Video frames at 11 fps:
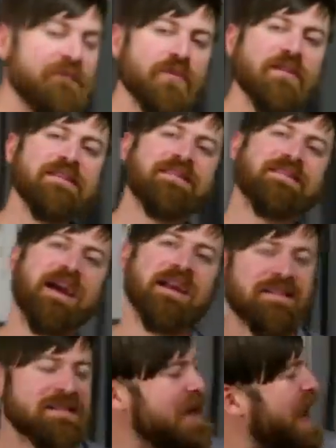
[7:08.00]
up for these
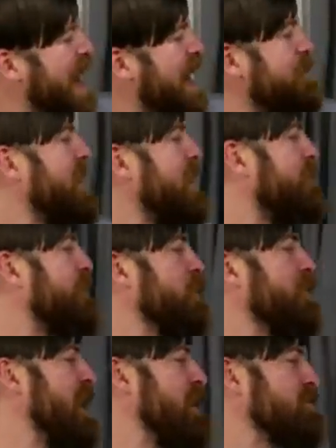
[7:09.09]
sites and make a few
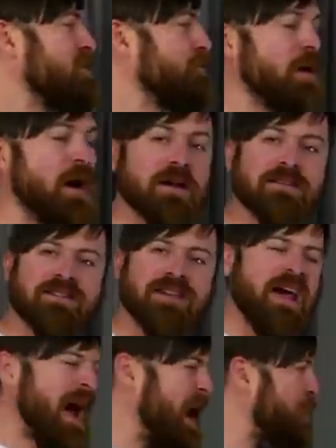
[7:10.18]
$1,000s.
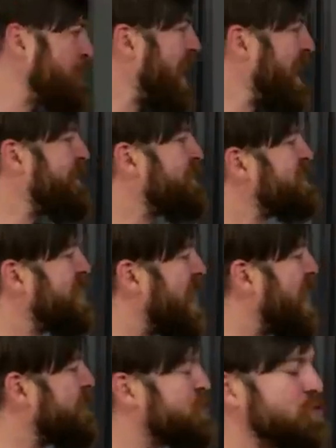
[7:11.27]
I do not have the
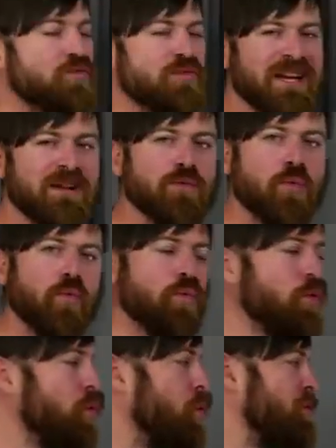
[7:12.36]
time to read the
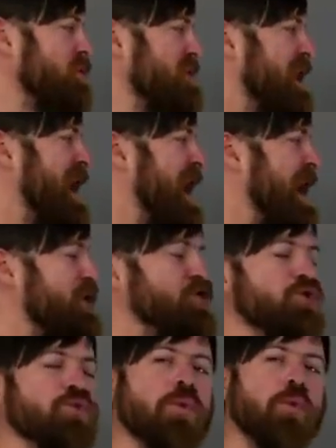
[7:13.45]
rules and
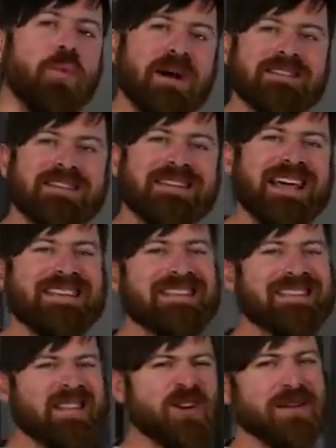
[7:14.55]
do what's
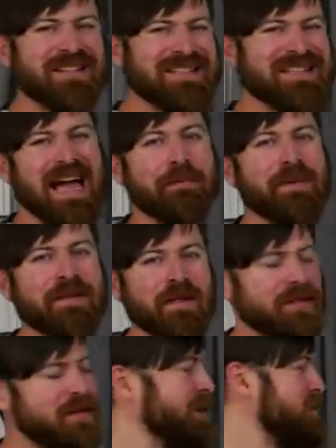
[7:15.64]
necessary to type in the
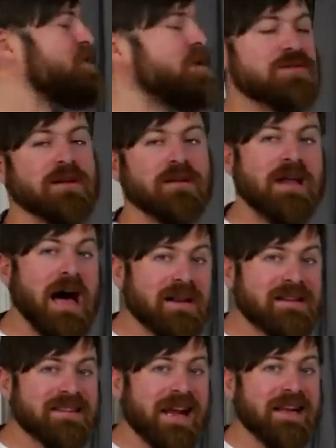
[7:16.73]
things. There's a lot of
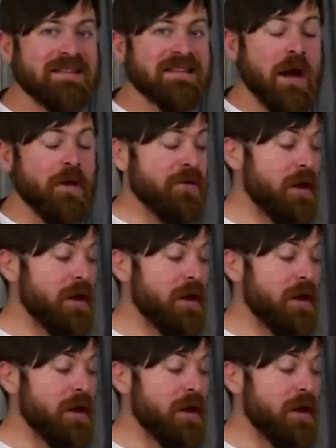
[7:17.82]
sites out